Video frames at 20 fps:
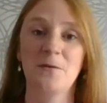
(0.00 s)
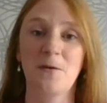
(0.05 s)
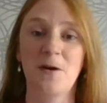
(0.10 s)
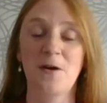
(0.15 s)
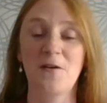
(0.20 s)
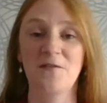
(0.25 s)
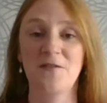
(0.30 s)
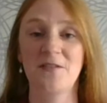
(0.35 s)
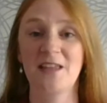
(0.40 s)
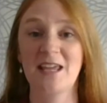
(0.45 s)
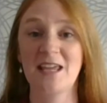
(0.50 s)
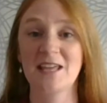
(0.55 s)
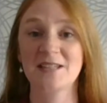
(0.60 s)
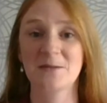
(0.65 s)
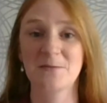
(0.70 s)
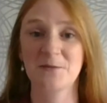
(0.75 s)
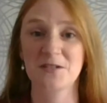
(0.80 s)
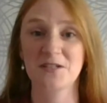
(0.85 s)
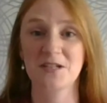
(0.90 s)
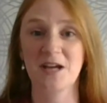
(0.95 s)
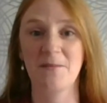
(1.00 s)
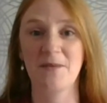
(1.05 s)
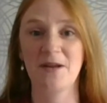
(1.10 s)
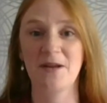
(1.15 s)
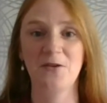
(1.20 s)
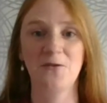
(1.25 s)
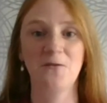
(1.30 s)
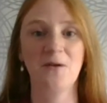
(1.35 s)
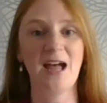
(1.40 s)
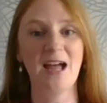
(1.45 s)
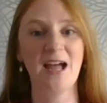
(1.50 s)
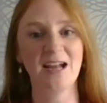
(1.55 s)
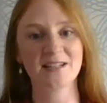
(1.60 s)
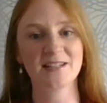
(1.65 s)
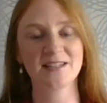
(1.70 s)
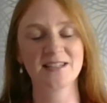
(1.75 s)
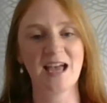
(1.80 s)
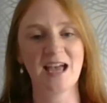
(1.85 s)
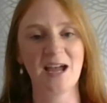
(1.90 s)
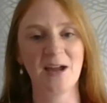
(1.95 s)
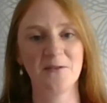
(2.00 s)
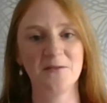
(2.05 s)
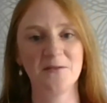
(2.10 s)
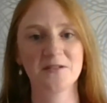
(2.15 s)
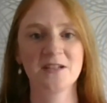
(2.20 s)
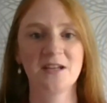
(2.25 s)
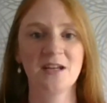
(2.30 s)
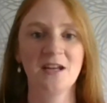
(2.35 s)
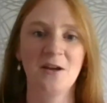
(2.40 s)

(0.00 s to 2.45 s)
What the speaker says: quite often they get someone to come in who acts out,